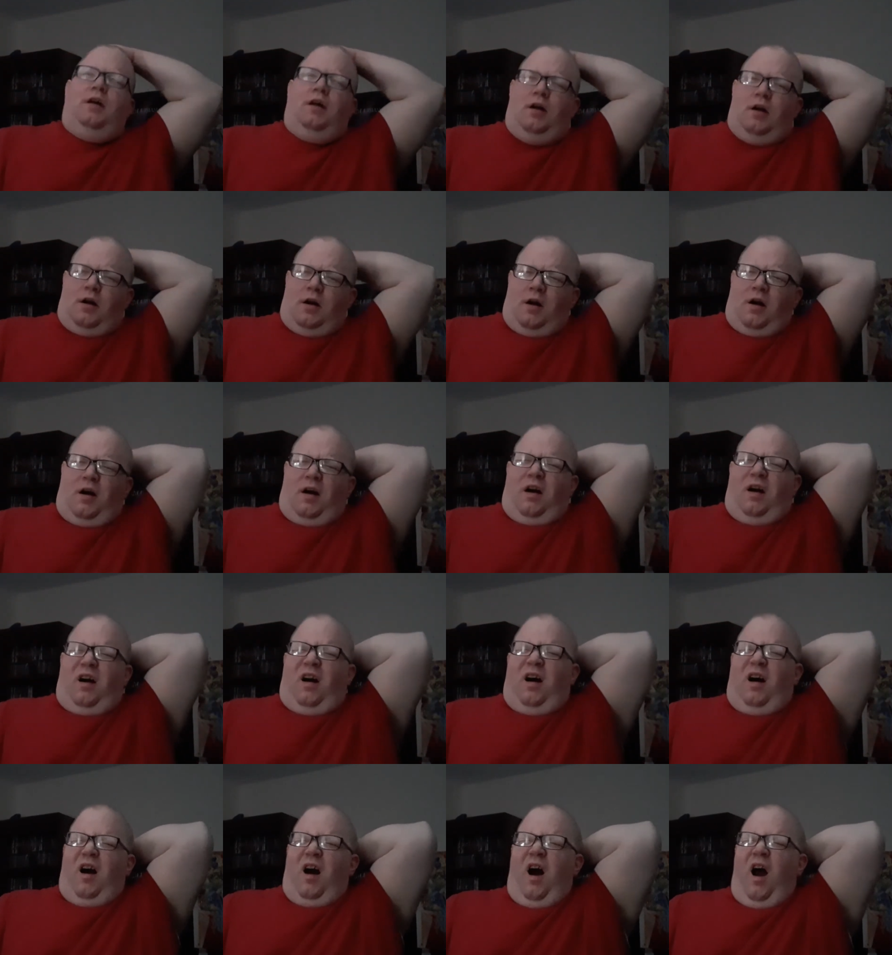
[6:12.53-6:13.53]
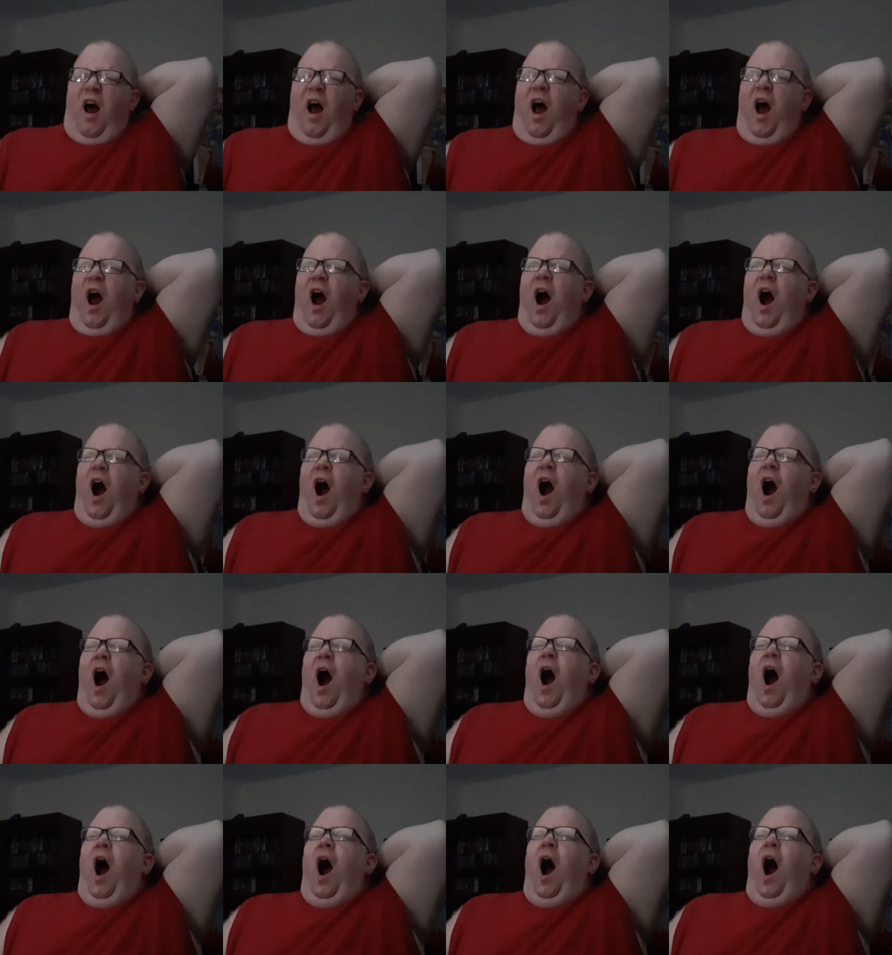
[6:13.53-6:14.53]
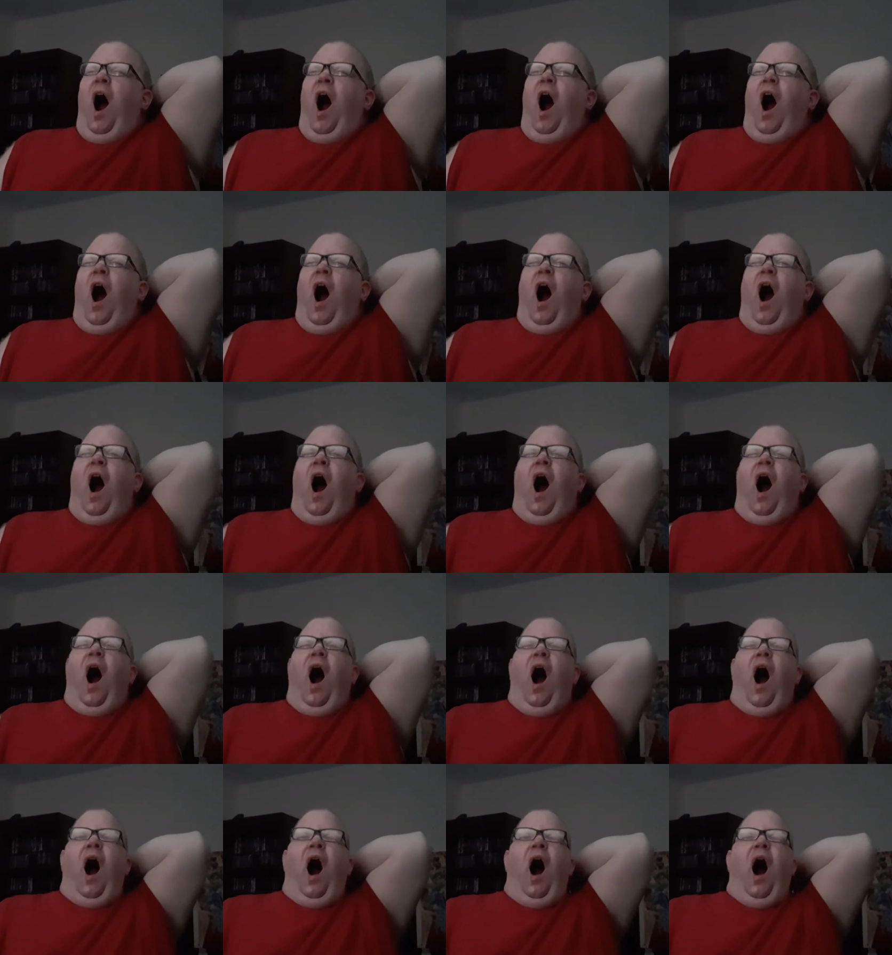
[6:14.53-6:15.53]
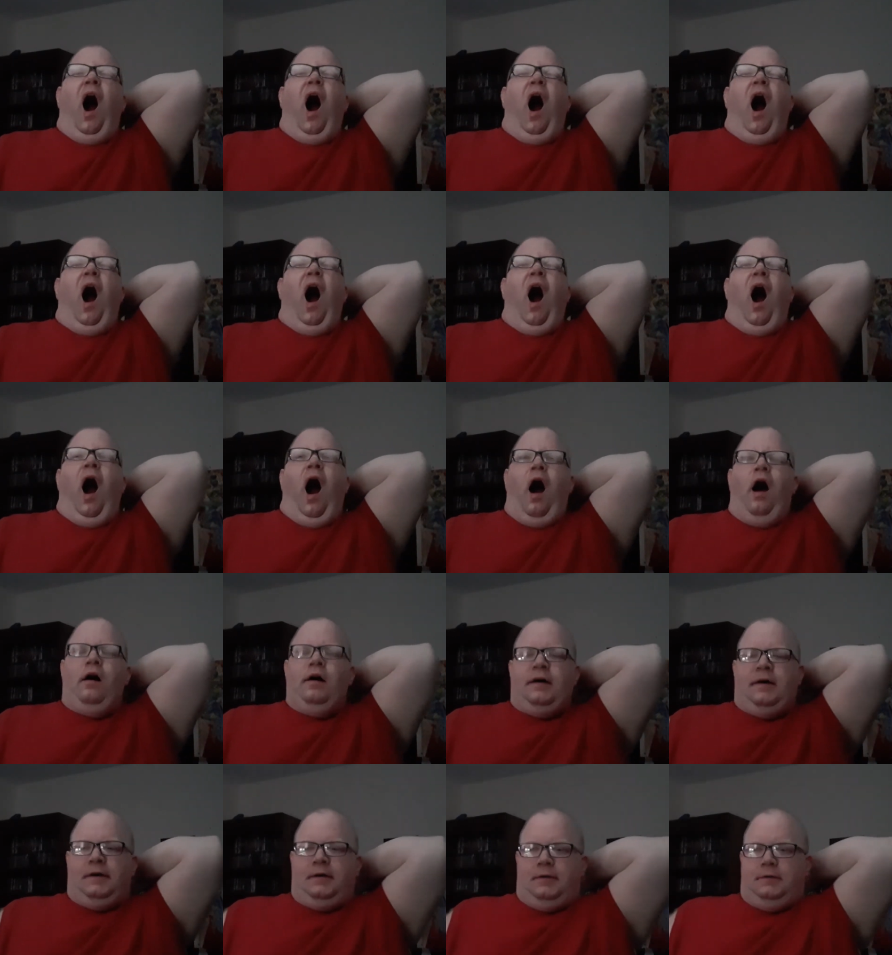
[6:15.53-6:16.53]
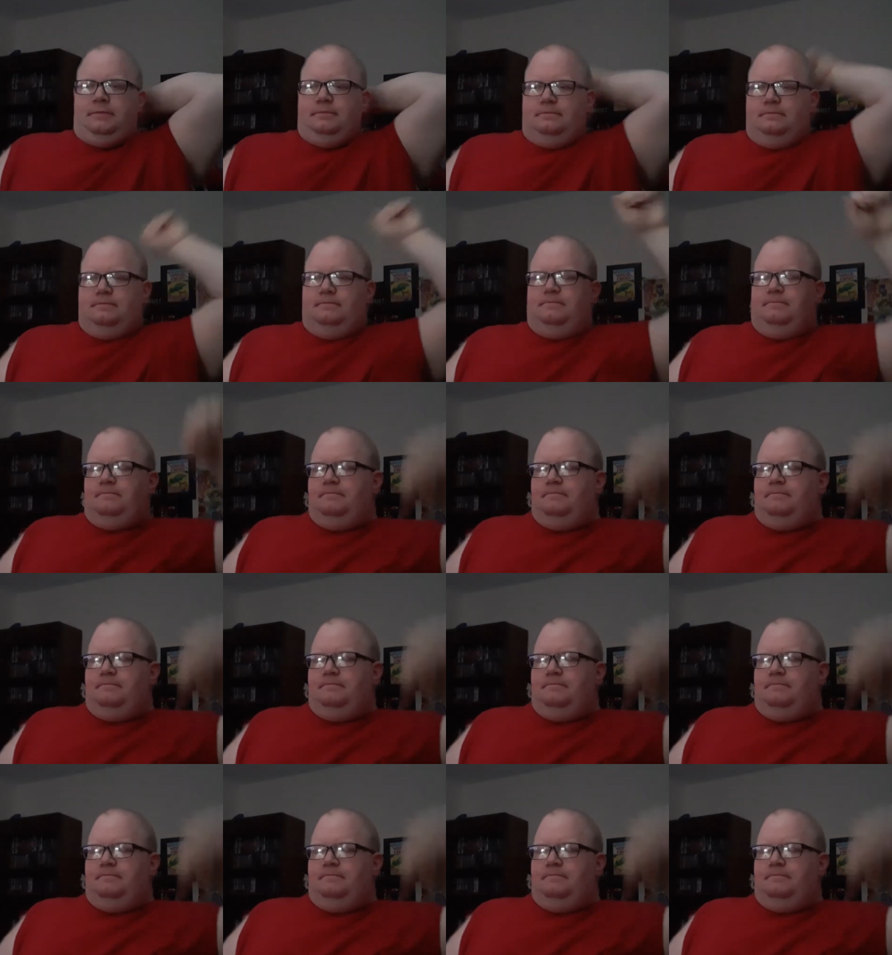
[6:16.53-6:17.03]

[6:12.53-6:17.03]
Nobody speaks.